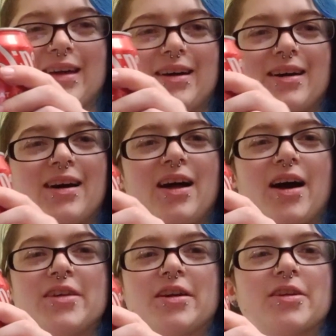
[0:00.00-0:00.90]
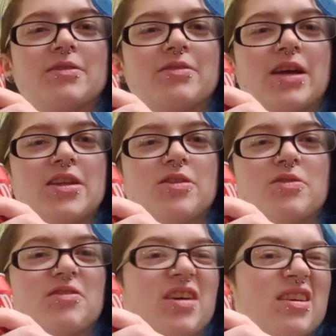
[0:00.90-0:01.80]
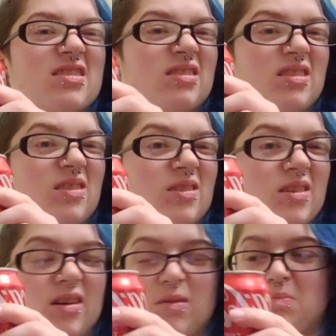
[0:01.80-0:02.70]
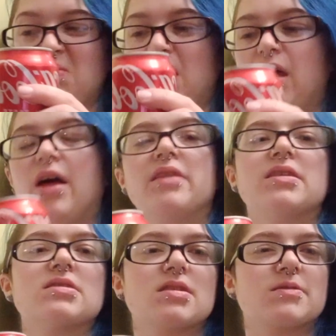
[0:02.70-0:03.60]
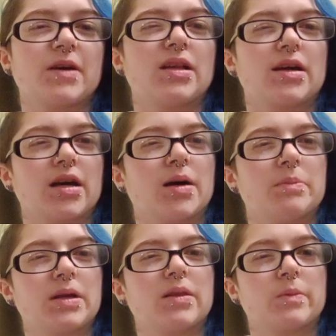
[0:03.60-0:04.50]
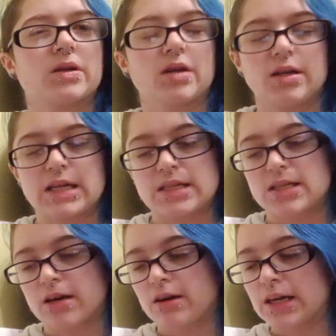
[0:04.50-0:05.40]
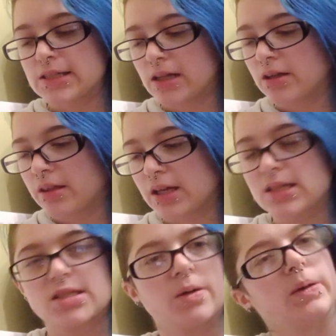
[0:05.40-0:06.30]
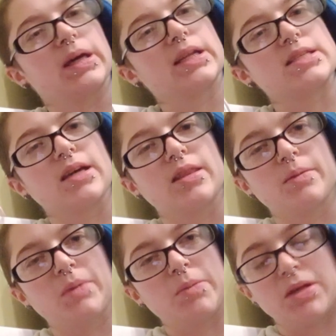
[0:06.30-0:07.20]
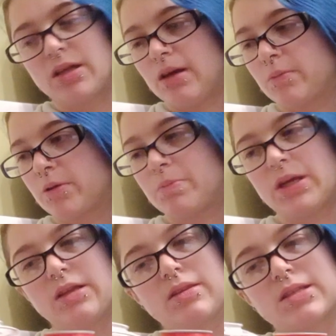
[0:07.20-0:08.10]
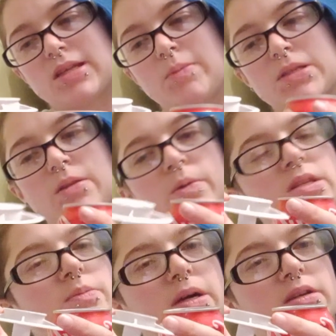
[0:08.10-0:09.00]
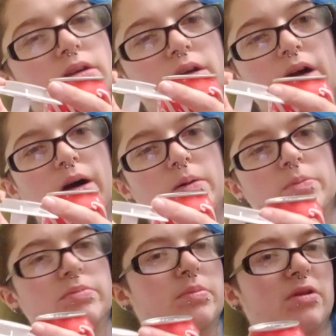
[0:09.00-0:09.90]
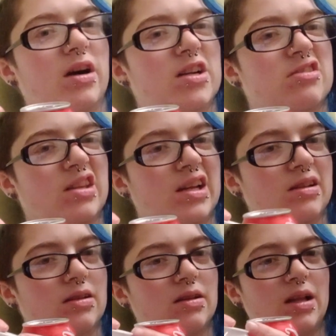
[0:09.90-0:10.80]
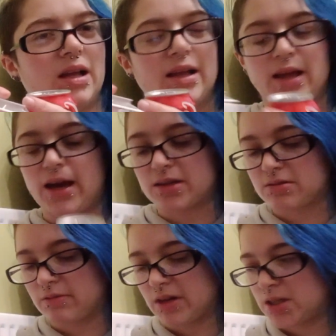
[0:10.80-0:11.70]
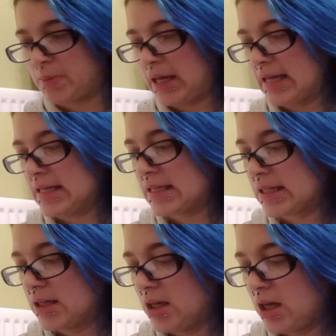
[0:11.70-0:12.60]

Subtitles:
they are. I don't know if they're universal or not. This does feel like a company that wouldn't unnecessarily sell you things, so I'm going to say that maybe it would be the same as other ones, but I don't know how proprietary the little extra ridge bit is,